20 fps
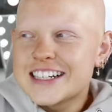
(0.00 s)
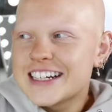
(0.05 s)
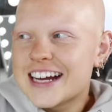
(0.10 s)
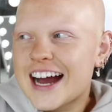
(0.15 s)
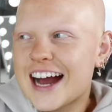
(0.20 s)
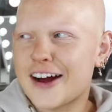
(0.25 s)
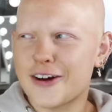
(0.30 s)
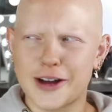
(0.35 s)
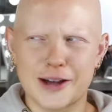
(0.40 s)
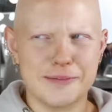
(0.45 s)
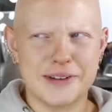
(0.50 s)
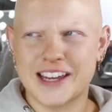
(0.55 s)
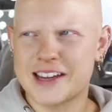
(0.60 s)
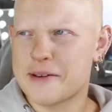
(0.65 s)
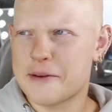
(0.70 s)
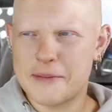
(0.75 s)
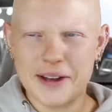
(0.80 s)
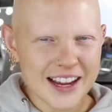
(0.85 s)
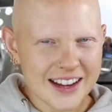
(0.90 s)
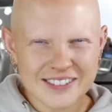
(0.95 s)
how I became
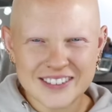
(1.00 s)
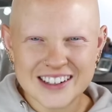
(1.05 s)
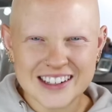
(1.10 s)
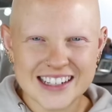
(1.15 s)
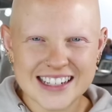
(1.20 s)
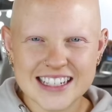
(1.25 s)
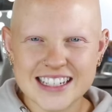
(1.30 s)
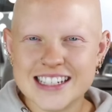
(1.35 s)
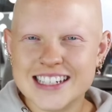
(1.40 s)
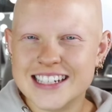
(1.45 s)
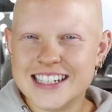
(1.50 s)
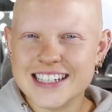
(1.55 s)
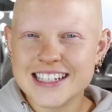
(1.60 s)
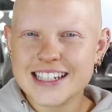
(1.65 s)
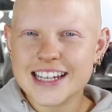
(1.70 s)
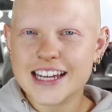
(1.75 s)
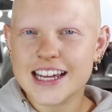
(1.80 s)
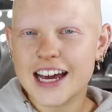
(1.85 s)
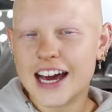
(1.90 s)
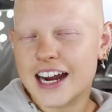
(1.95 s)
a makeup artist, just
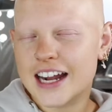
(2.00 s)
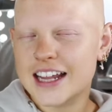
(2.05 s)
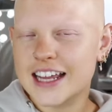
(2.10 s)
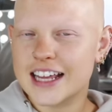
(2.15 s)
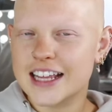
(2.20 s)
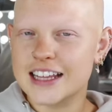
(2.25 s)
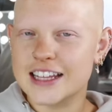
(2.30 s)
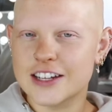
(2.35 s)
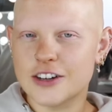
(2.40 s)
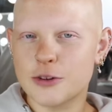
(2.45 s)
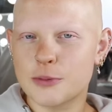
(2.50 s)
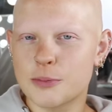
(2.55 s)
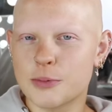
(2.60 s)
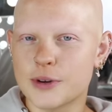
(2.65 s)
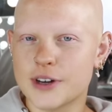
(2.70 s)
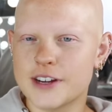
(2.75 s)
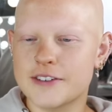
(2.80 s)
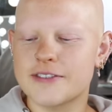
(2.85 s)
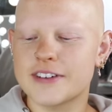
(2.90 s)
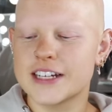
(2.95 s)
like kind of like a little
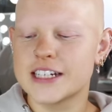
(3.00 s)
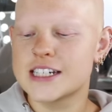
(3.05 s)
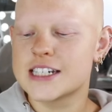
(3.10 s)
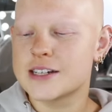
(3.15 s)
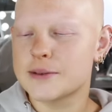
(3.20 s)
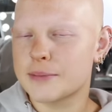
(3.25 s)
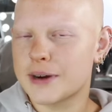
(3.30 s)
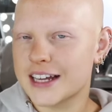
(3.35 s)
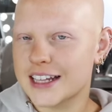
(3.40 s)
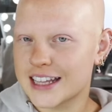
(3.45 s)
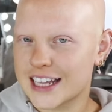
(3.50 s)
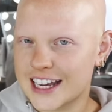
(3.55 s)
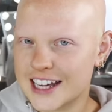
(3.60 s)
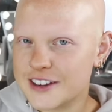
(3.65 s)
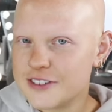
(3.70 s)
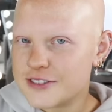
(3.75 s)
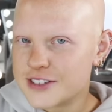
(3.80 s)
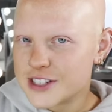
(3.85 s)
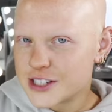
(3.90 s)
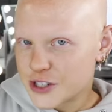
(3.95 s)
brief into my
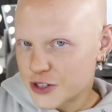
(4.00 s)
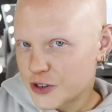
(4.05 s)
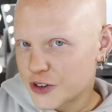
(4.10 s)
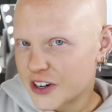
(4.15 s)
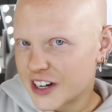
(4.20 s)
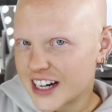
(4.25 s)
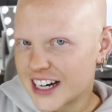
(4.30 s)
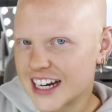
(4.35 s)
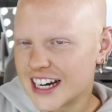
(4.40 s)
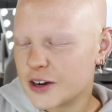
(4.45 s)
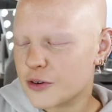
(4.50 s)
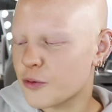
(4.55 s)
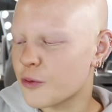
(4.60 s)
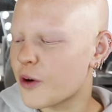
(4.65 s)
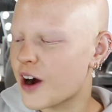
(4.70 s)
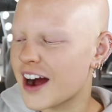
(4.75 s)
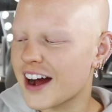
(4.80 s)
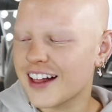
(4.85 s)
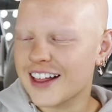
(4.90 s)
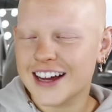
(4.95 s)
life story
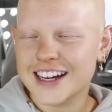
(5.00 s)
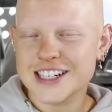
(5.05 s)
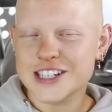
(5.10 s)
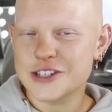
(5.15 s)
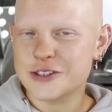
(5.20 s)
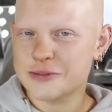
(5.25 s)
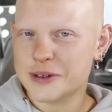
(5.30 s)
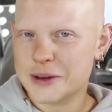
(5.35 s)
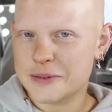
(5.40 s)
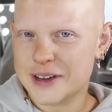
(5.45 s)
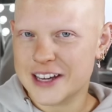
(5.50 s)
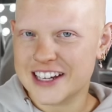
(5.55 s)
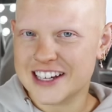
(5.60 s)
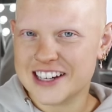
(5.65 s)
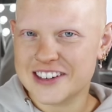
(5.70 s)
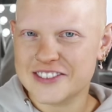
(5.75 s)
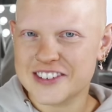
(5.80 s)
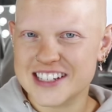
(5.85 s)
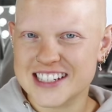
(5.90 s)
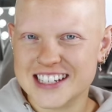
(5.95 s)
while I do my
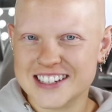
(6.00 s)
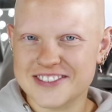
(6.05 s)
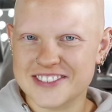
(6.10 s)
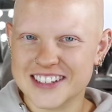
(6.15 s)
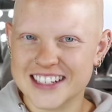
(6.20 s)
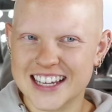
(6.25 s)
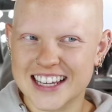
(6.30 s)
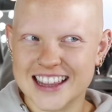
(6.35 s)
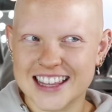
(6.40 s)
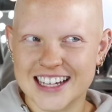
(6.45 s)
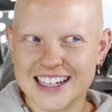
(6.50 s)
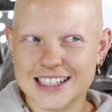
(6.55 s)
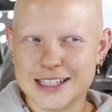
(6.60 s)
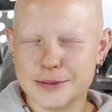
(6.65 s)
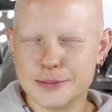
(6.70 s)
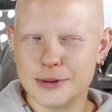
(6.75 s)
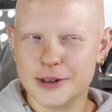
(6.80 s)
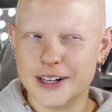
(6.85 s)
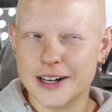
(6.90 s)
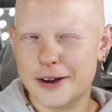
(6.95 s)
makeup because I feel like
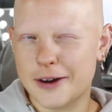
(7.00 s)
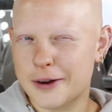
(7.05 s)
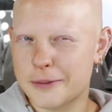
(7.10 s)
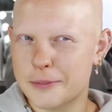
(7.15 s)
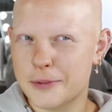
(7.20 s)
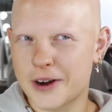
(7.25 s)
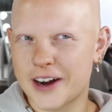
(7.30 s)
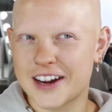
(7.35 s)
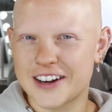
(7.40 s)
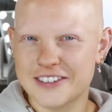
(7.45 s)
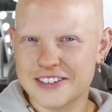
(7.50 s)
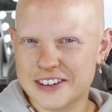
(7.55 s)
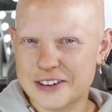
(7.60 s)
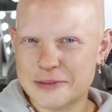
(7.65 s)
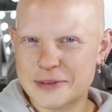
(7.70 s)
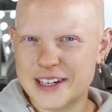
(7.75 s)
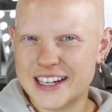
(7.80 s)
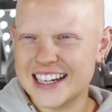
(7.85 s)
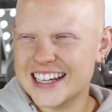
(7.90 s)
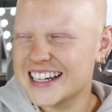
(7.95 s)
that's pretty on brand for
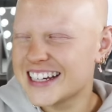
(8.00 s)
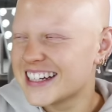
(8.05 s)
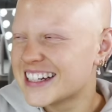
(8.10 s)
me